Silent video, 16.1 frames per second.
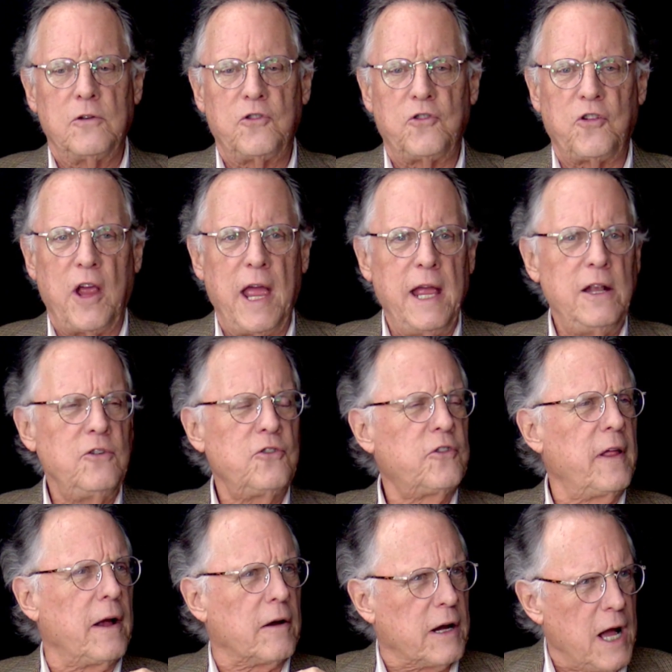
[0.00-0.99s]

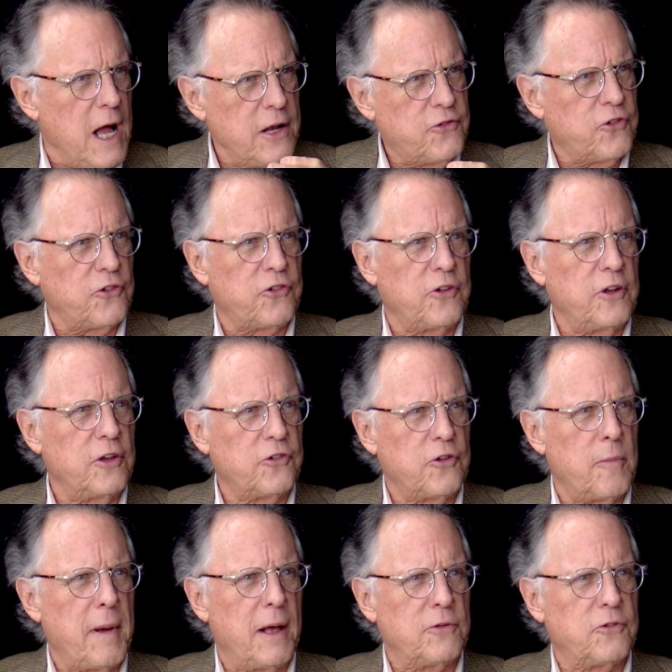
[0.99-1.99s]
change their
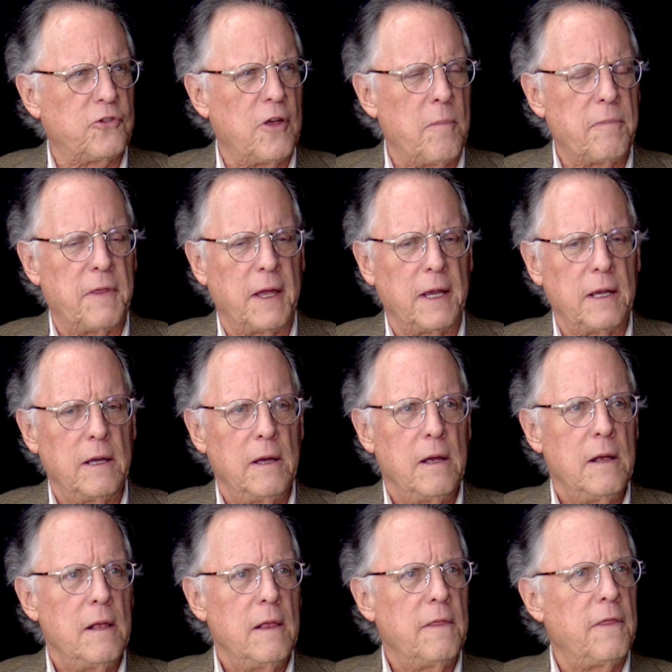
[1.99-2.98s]
consciousness about something,
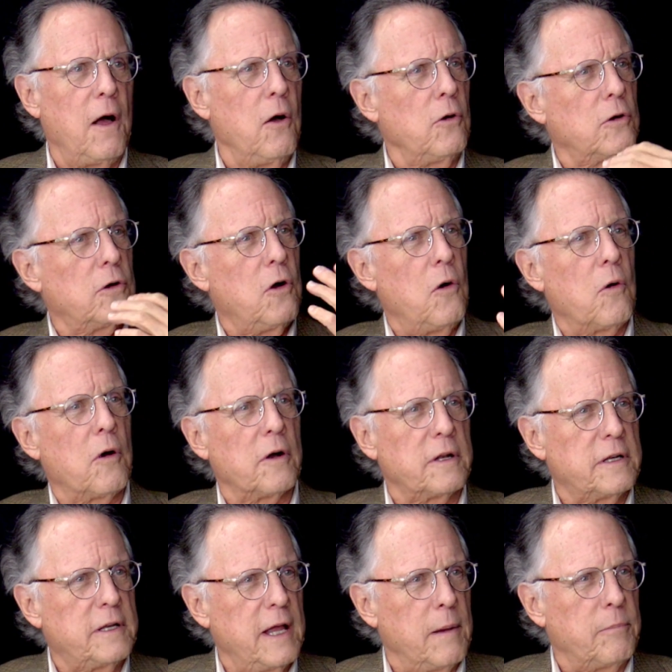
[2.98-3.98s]
the whole
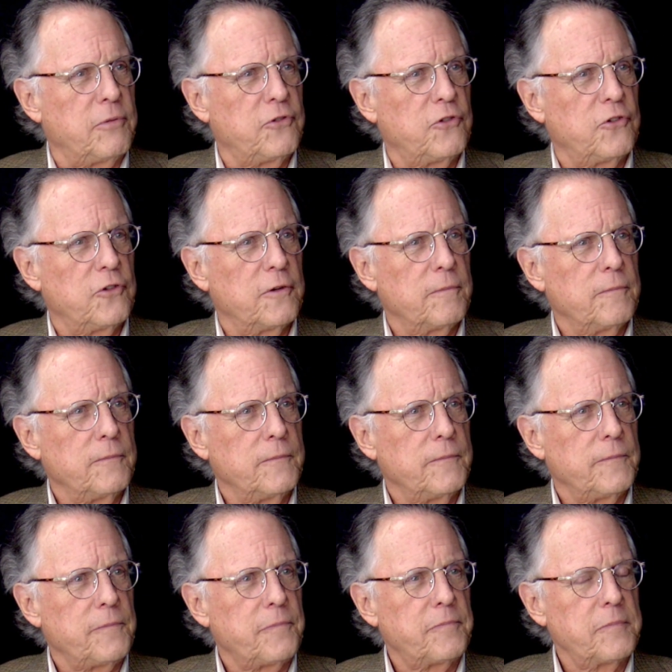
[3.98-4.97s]
cohort tips.
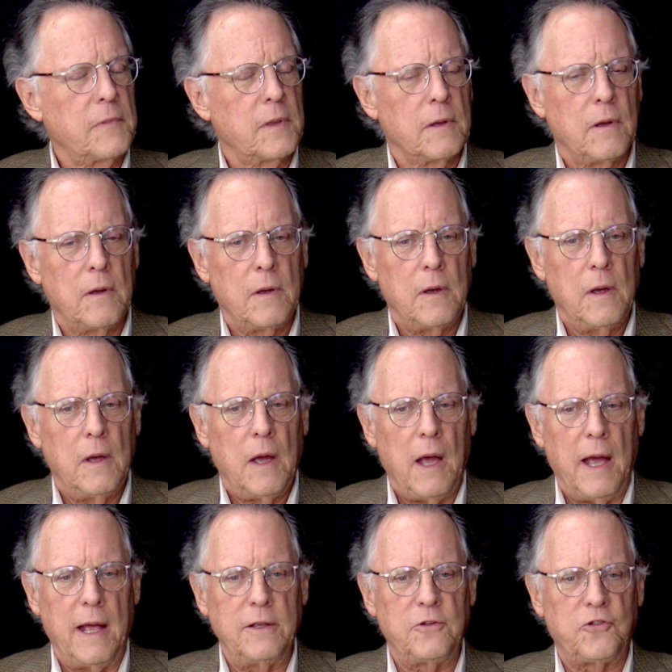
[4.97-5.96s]
Mm-hmm.
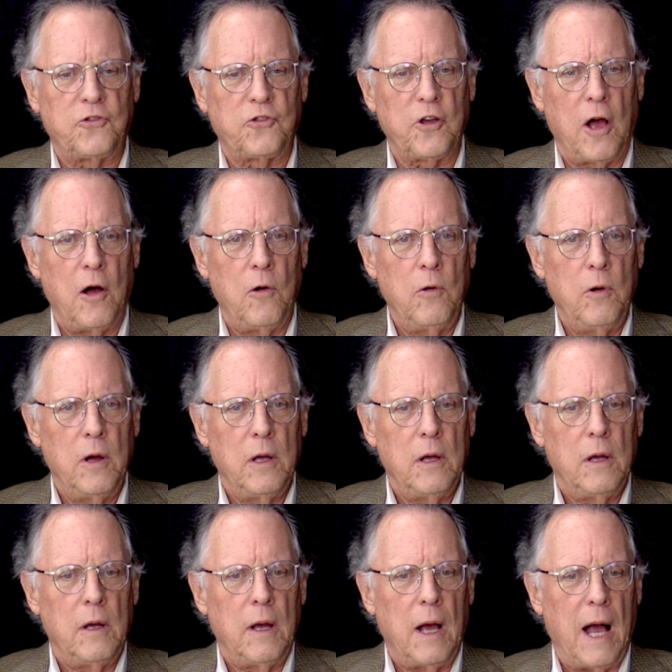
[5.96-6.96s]
And so
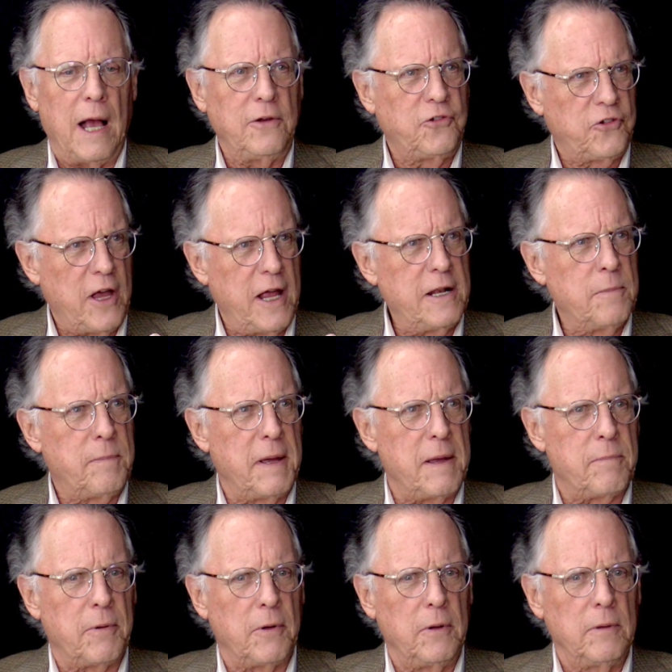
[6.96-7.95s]
I say to
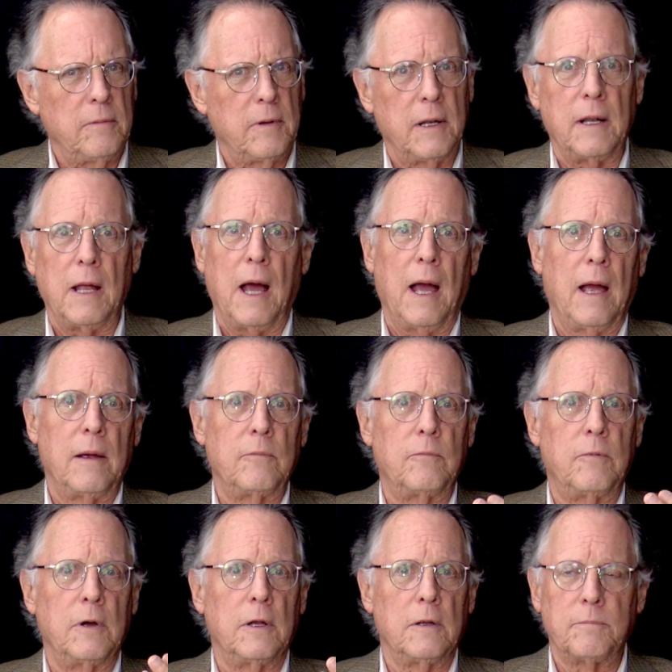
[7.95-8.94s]
people, and I
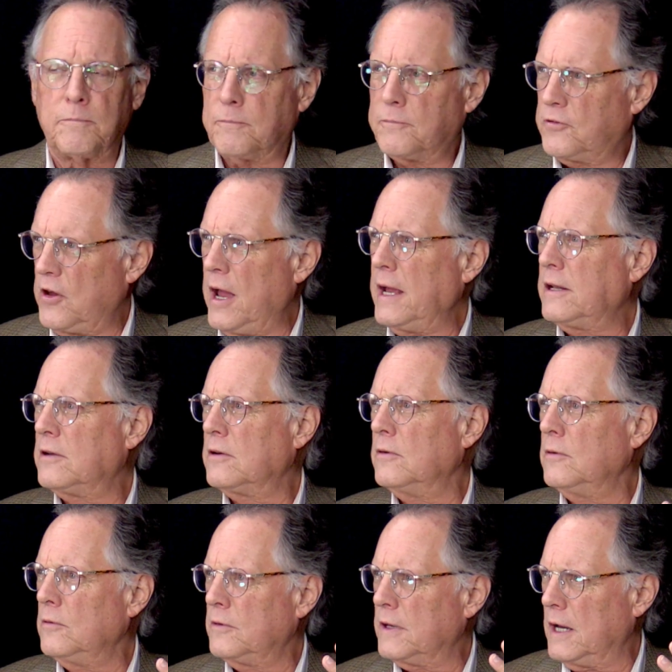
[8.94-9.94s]
will say
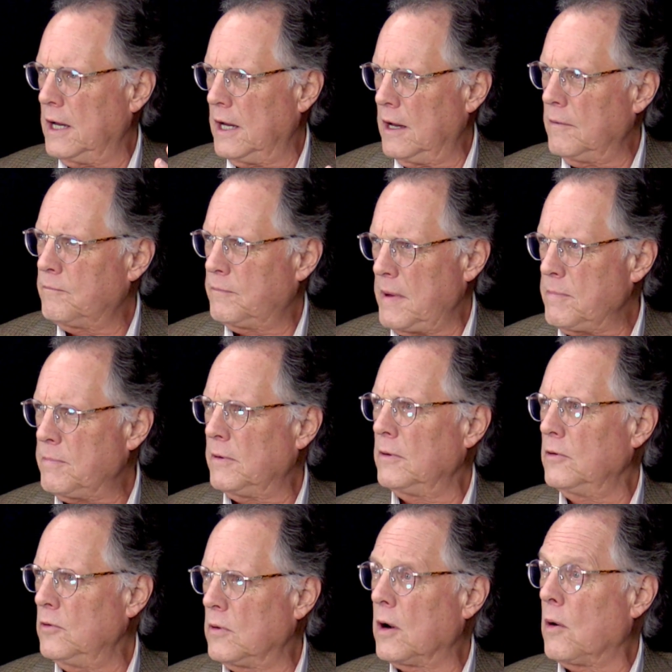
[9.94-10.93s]
to the
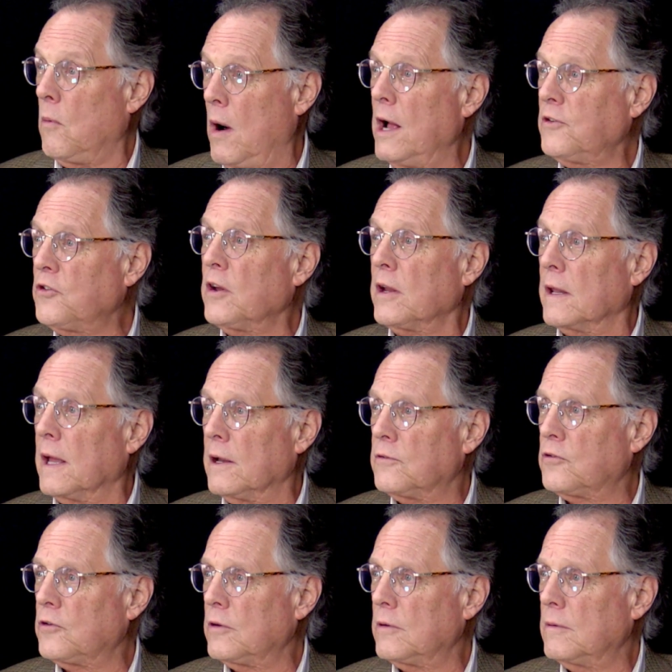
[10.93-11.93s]
people who are watching
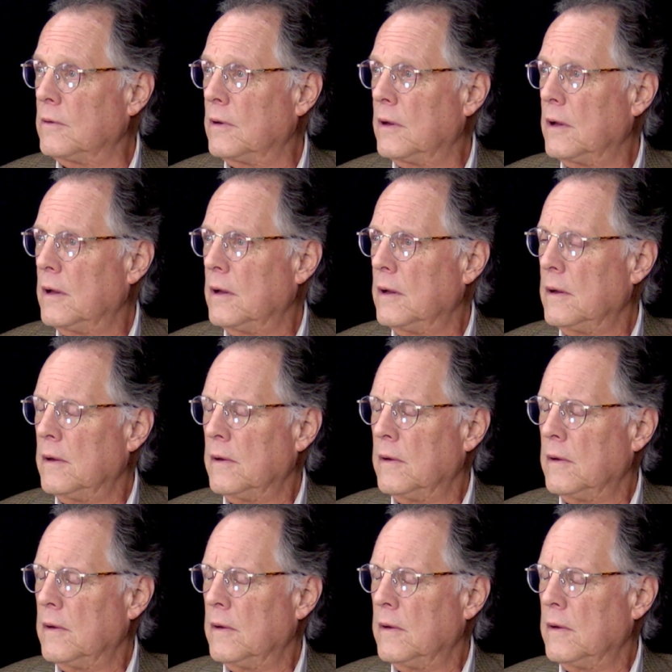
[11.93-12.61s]
this, mm-hmm.